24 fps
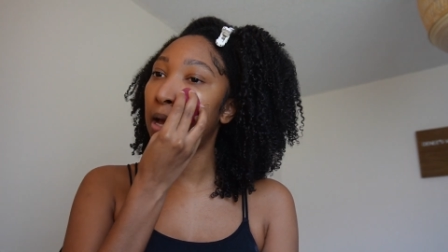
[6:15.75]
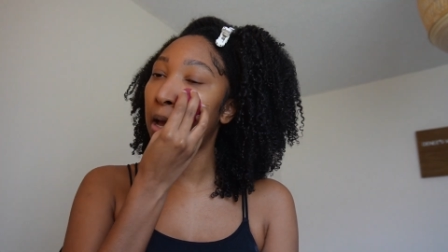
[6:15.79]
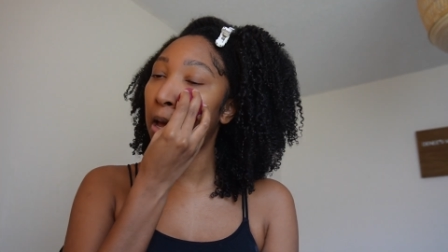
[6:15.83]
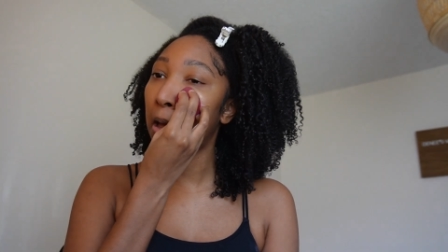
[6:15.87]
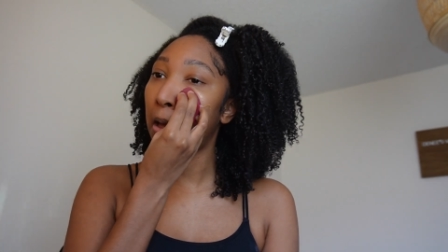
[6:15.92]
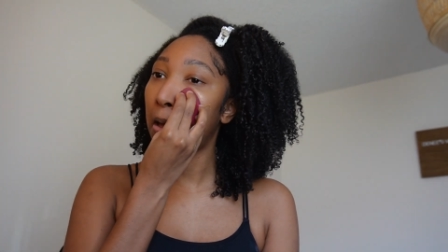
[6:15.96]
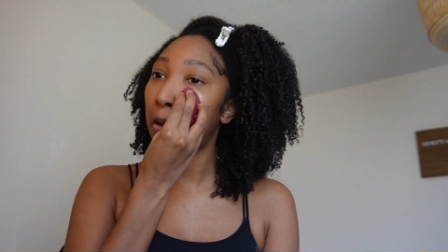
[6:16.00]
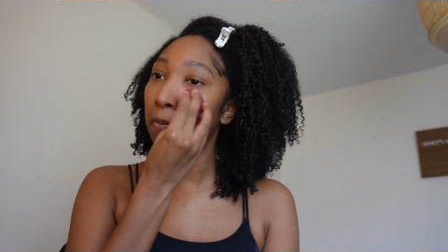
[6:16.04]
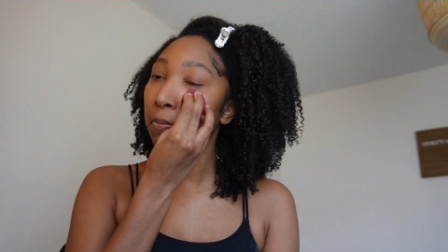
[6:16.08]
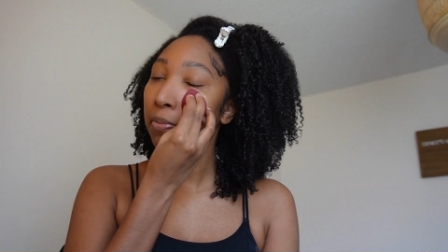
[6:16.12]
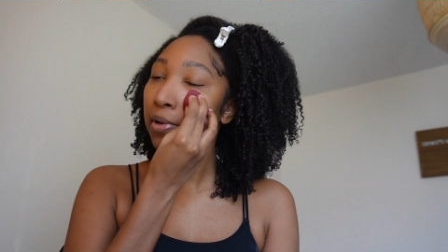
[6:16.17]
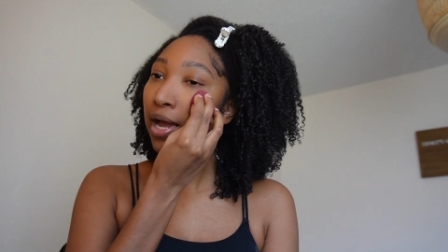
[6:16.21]

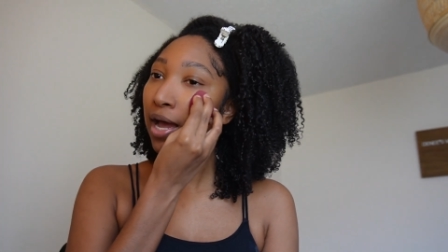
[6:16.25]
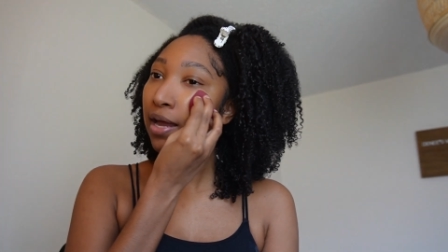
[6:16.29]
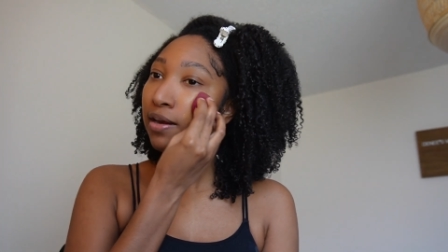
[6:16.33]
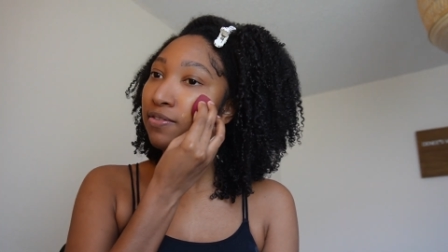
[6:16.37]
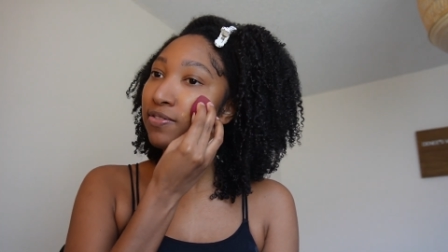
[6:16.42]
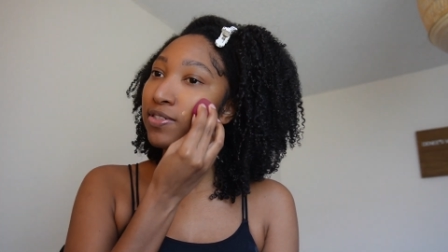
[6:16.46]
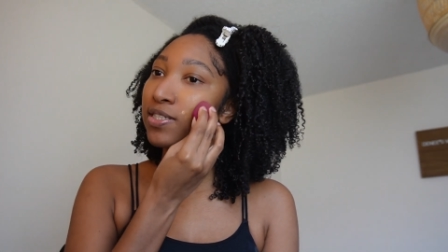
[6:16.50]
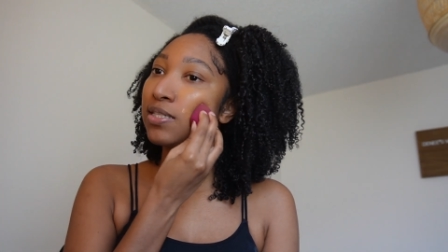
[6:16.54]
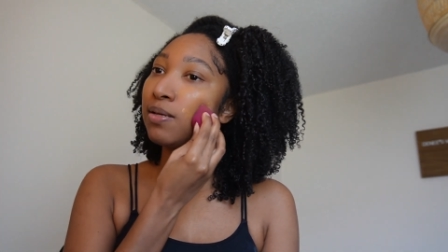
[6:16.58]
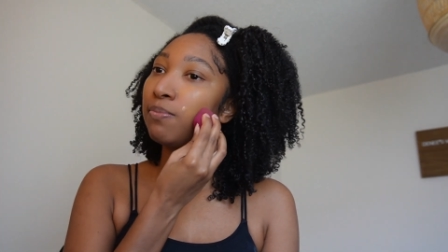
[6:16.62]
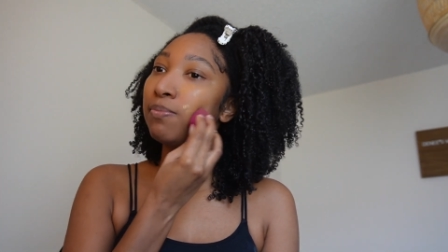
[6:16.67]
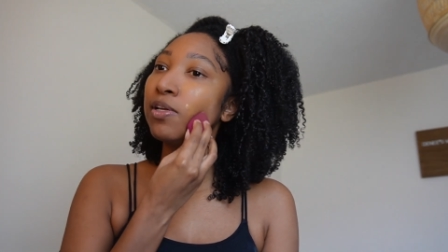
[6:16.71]
um, kind
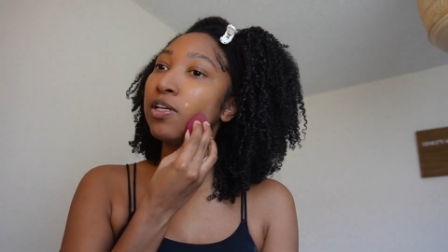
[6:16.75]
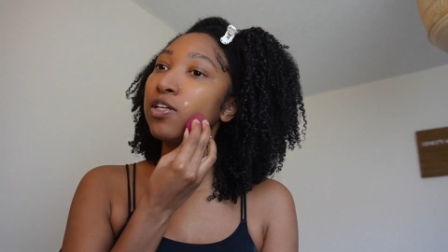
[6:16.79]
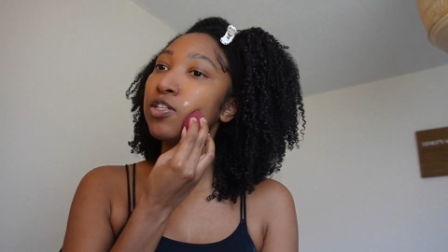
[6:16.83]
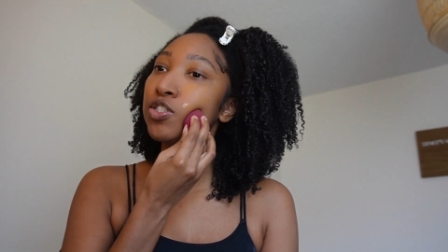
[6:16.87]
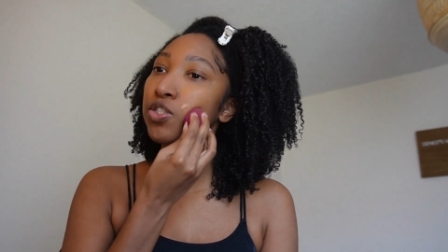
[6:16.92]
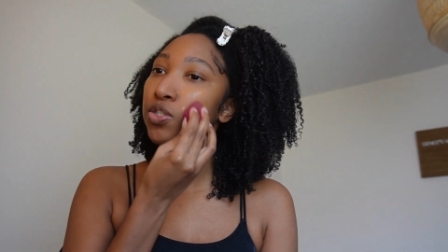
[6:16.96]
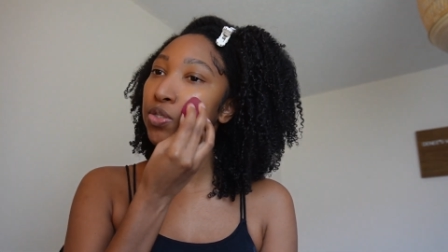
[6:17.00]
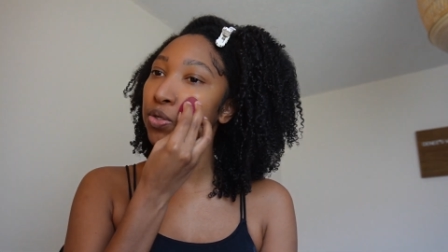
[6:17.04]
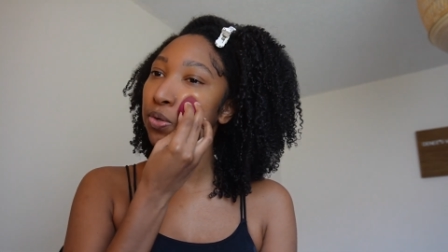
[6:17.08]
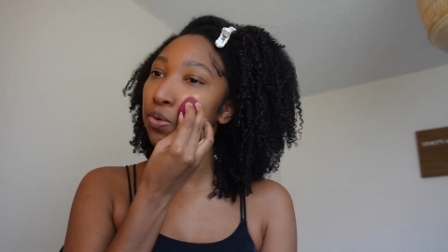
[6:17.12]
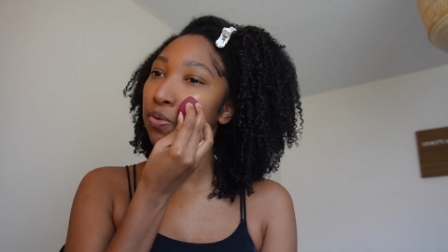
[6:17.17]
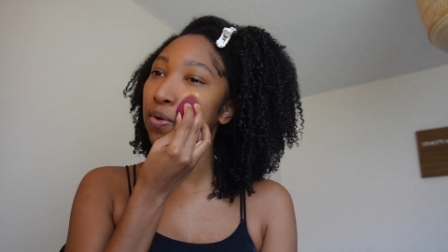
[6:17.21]
of similar
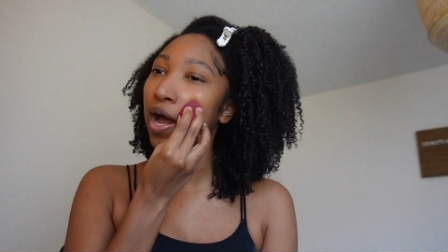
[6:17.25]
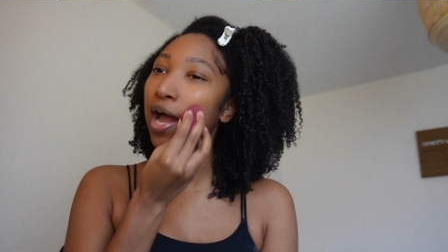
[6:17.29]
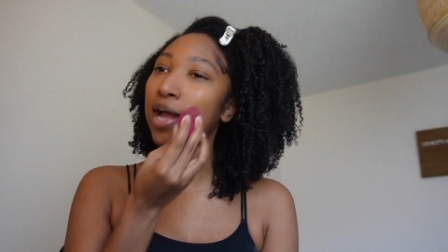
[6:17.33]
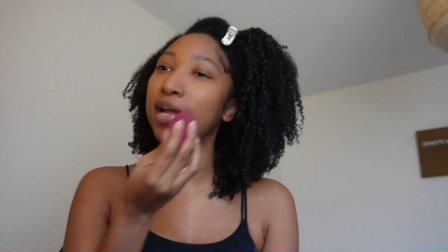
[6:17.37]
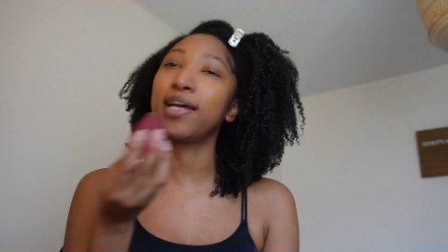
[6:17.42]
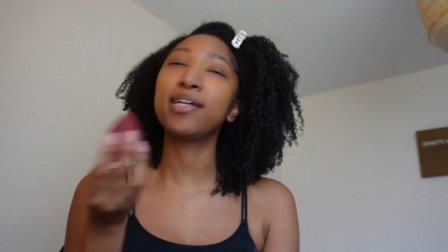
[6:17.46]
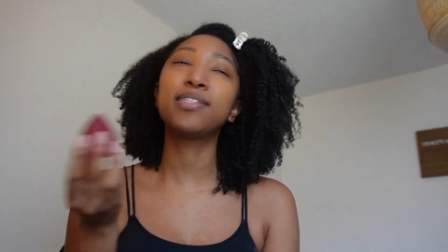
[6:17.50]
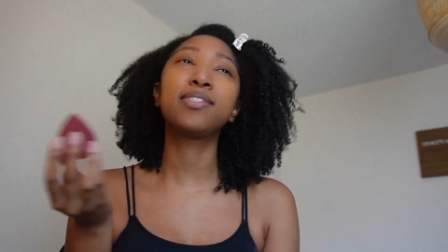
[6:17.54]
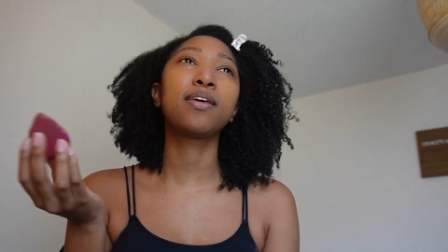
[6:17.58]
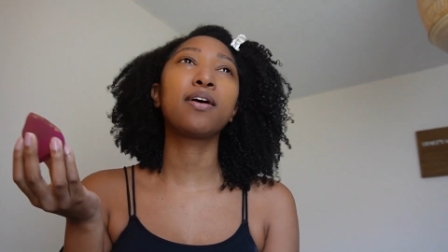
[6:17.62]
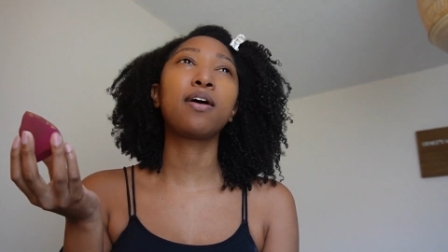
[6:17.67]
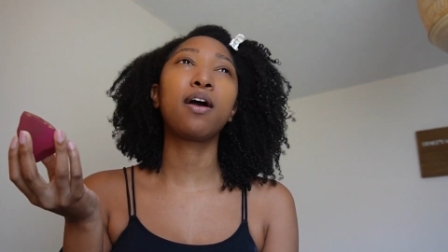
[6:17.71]
to, I
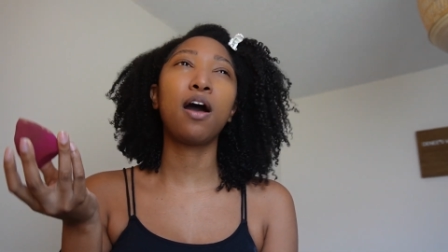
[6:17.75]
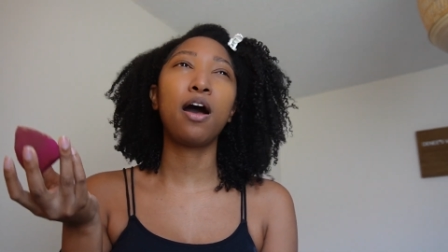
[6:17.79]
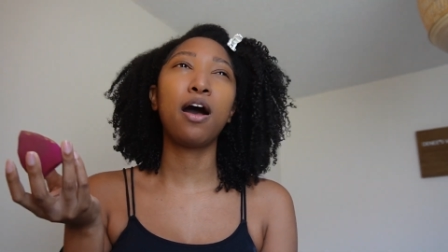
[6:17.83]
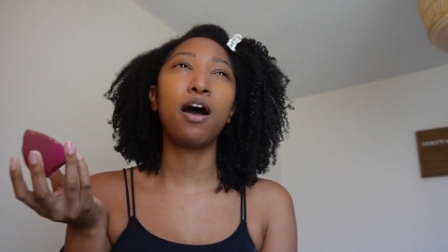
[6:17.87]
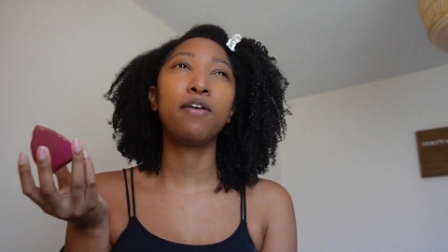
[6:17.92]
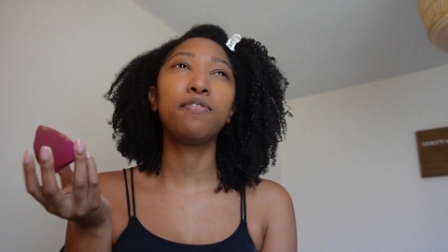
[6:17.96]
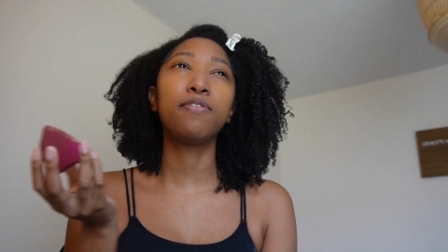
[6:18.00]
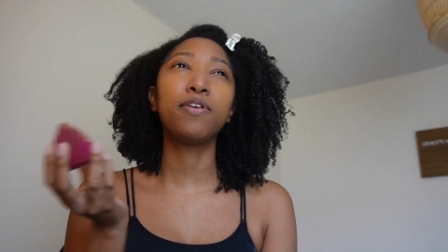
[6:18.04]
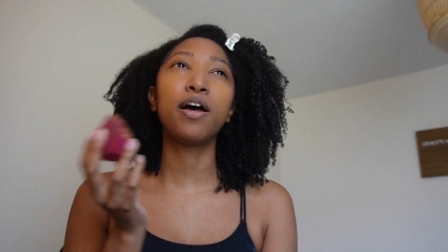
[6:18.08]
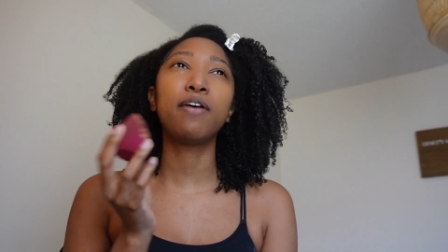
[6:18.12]
guess, a Cava.